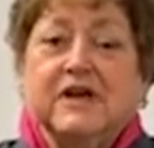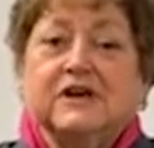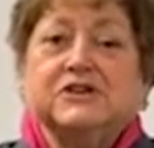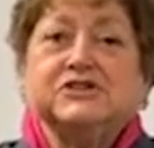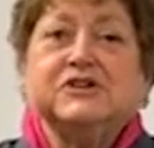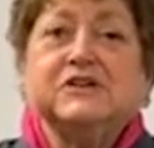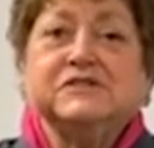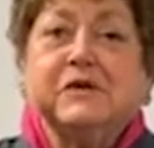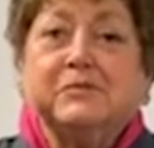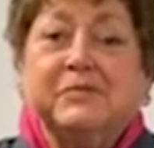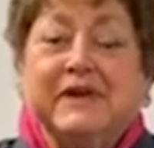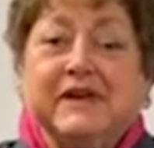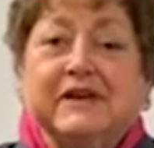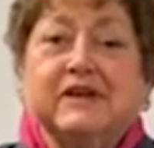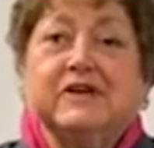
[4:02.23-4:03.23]
She is a
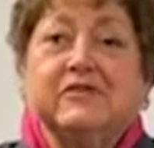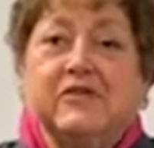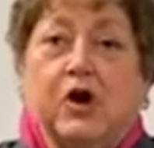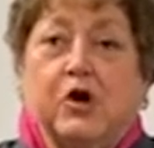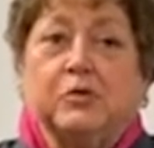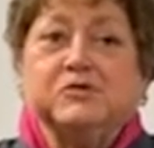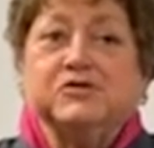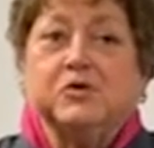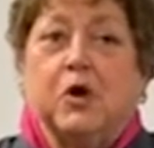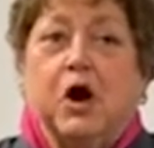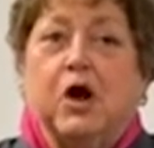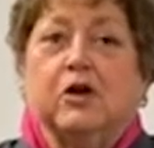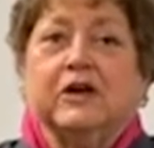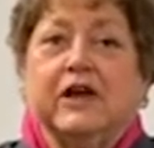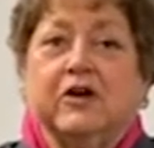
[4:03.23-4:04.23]
beacon of hope to
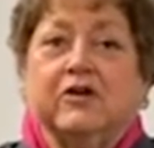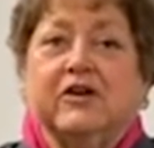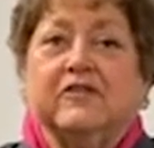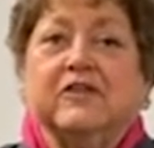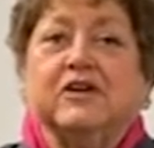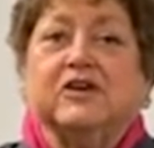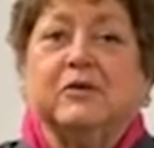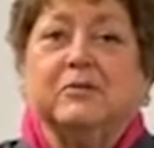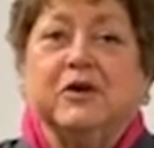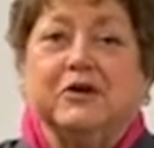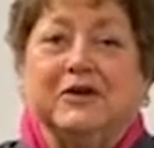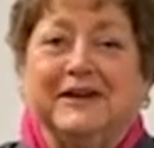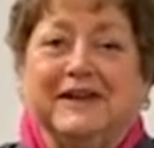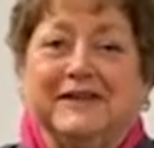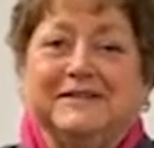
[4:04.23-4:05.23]
all caregiving
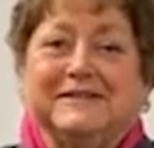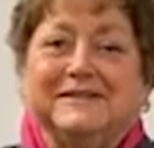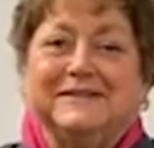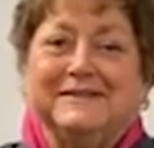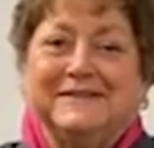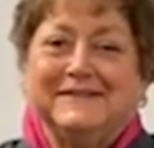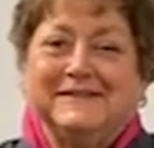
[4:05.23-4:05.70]
communities.